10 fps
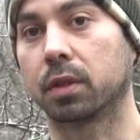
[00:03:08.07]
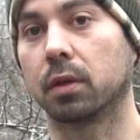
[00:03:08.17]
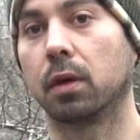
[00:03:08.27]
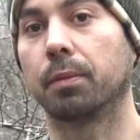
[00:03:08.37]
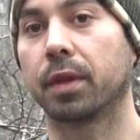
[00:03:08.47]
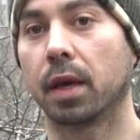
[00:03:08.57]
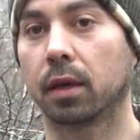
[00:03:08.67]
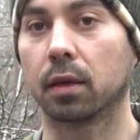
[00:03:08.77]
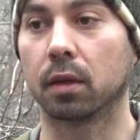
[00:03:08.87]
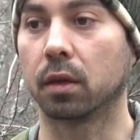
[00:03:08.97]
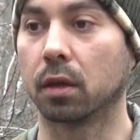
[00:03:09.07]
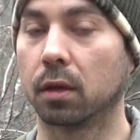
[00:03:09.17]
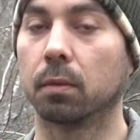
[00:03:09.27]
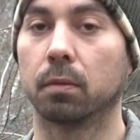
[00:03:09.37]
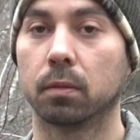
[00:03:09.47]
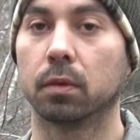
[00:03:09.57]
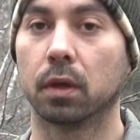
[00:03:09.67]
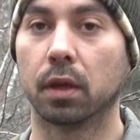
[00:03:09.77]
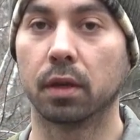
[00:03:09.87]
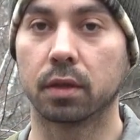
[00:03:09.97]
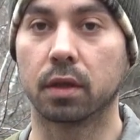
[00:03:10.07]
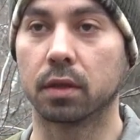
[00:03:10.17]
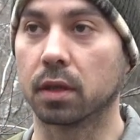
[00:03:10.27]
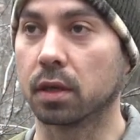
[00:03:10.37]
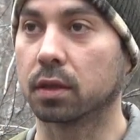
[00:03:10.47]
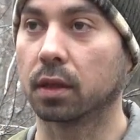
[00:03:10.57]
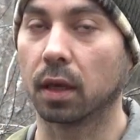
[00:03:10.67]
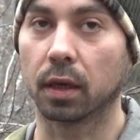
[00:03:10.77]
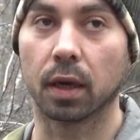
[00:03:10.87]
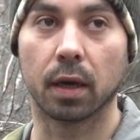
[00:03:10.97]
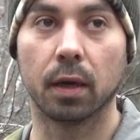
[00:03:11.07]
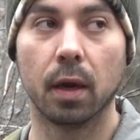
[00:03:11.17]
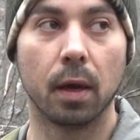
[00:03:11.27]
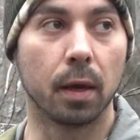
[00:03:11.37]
so I'm thinking it is a disease that they got.